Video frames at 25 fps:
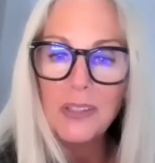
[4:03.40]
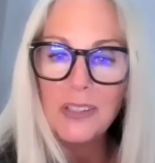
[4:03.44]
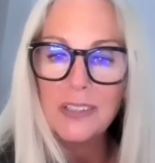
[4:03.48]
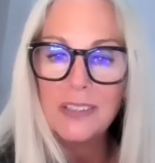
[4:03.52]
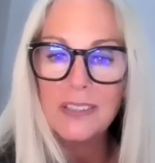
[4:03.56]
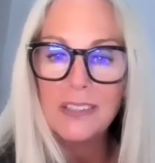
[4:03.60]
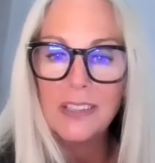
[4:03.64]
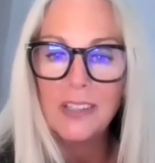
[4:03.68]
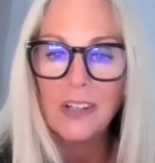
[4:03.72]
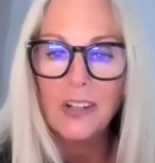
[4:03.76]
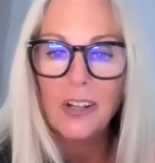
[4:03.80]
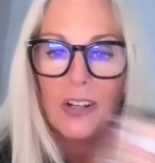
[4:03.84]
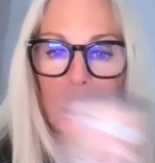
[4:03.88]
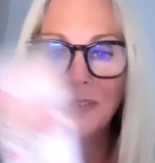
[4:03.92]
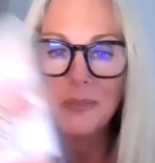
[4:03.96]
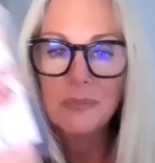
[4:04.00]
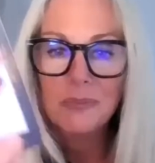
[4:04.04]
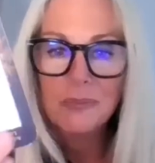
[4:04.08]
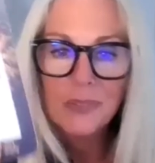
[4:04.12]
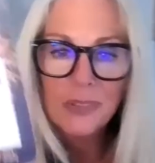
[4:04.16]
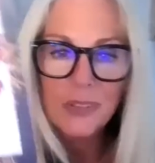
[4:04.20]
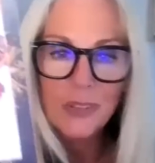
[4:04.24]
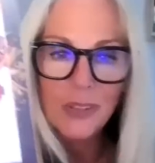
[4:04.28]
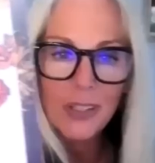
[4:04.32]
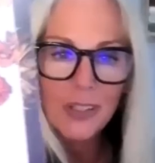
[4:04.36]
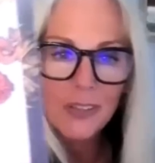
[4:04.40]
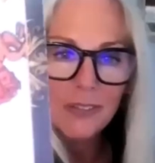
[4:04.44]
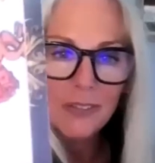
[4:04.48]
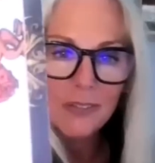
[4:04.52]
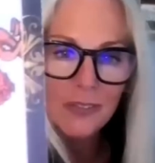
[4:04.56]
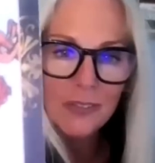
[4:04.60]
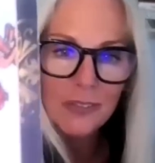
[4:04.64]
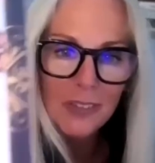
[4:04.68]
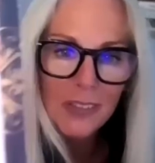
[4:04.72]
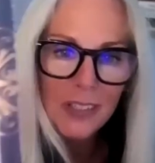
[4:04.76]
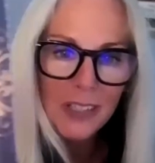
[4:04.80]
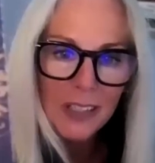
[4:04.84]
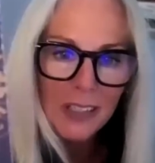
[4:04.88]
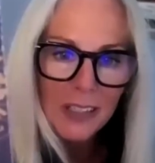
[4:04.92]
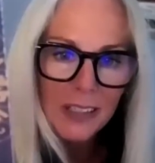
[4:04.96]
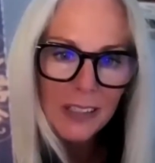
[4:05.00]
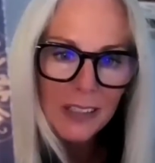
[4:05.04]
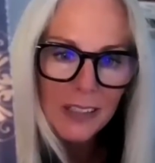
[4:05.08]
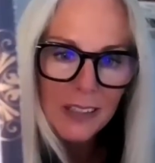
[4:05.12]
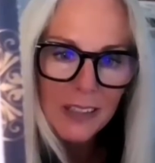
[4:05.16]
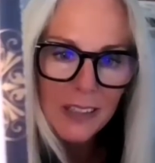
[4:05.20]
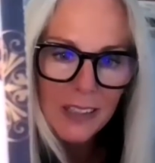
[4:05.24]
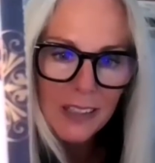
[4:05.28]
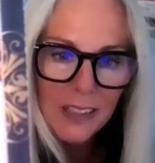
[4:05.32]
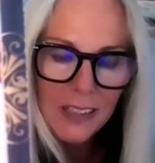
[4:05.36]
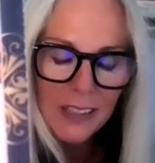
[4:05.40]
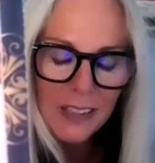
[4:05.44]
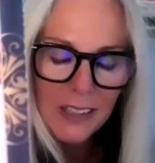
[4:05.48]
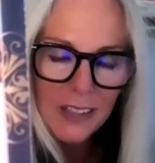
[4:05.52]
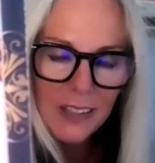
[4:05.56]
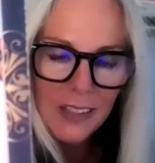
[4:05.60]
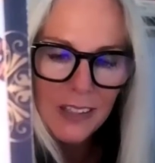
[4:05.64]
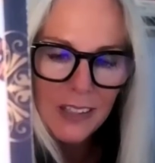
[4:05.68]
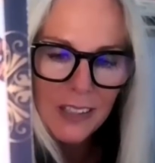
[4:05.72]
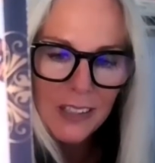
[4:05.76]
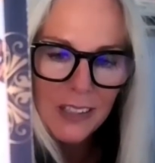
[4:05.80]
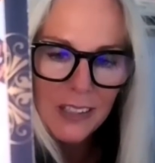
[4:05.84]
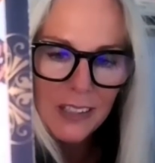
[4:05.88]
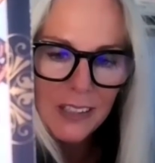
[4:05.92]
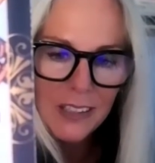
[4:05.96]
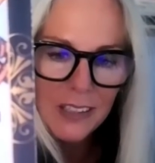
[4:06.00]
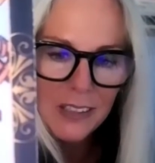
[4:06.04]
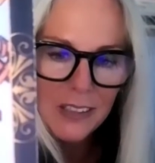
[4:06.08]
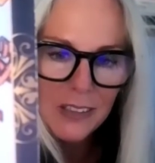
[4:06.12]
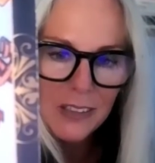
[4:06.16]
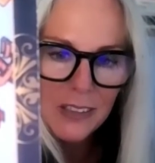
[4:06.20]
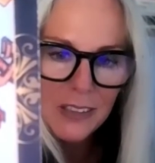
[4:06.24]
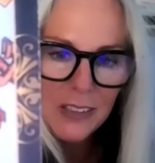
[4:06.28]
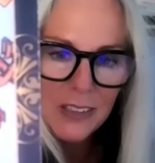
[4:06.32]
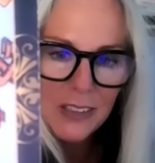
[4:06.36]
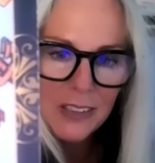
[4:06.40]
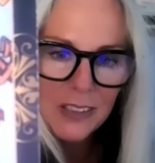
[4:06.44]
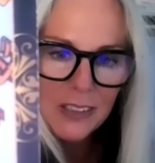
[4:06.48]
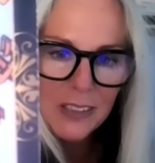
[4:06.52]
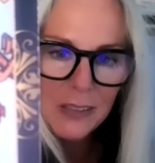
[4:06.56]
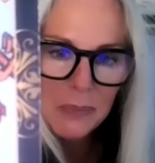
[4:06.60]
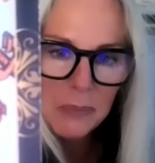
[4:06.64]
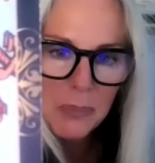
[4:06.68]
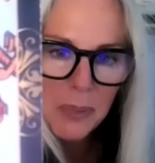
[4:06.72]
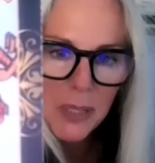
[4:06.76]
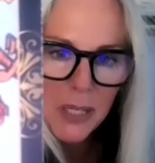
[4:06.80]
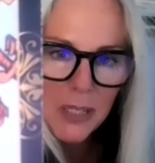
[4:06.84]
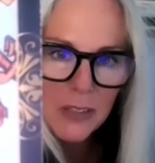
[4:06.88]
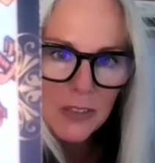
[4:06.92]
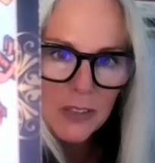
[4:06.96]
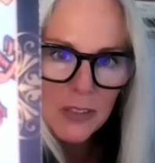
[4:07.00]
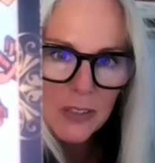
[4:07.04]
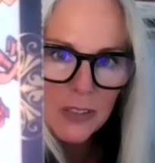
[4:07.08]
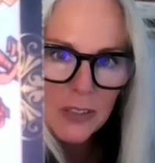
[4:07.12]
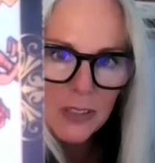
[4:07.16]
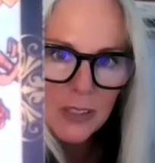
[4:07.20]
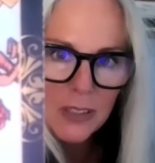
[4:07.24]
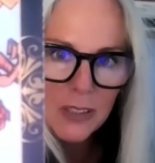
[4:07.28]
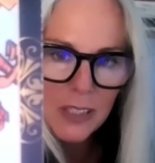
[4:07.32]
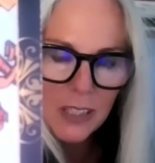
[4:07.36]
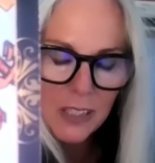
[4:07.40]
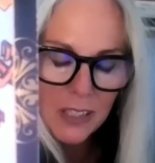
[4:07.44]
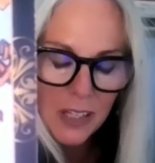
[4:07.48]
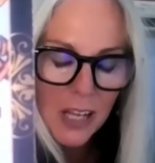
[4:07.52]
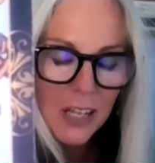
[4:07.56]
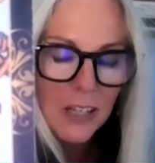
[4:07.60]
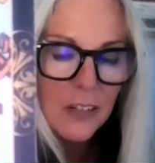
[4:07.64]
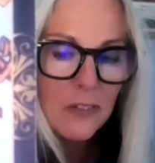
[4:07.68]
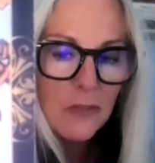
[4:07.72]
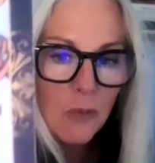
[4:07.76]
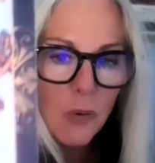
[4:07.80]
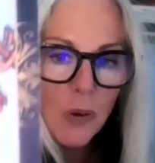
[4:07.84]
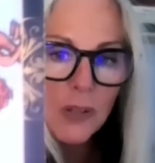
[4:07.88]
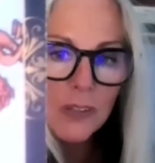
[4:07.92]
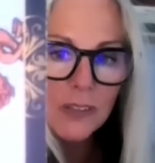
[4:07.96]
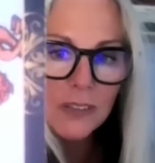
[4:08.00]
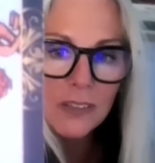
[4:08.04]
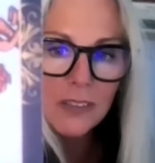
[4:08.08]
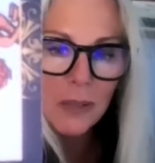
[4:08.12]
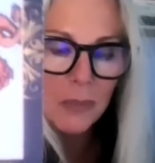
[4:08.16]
this at all. You have the Knight of Wands